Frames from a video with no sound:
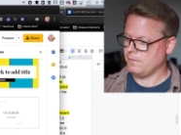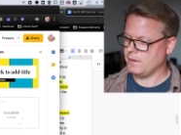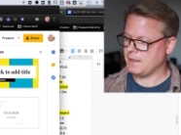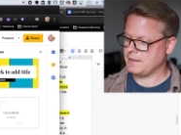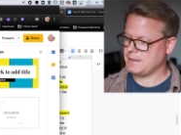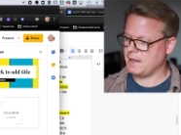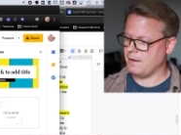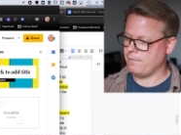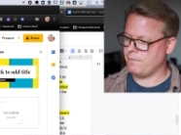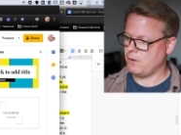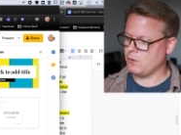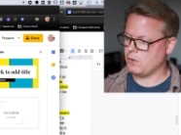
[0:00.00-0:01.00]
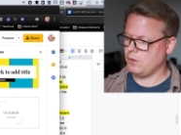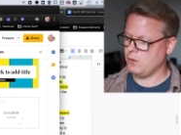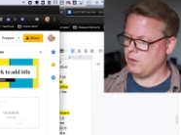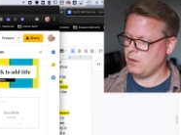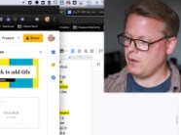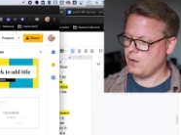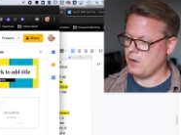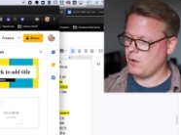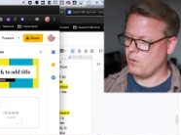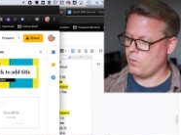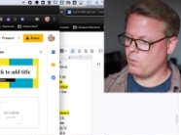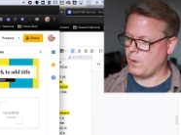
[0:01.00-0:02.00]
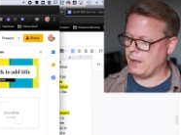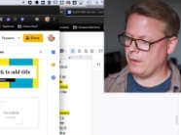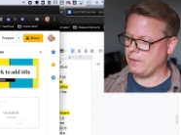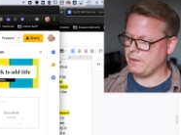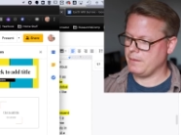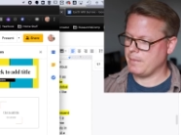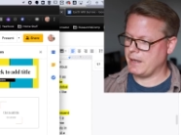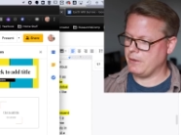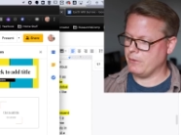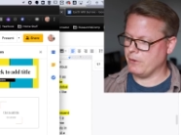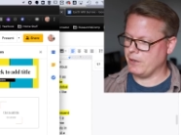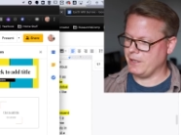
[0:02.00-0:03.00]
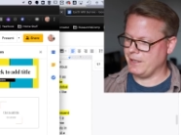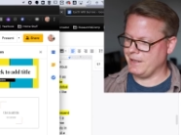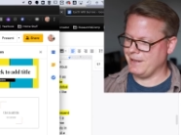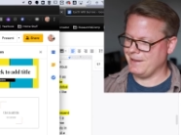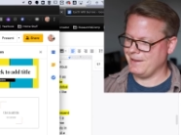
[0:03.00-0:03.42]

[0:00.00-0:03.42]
let's say, a vocal, wealthy minority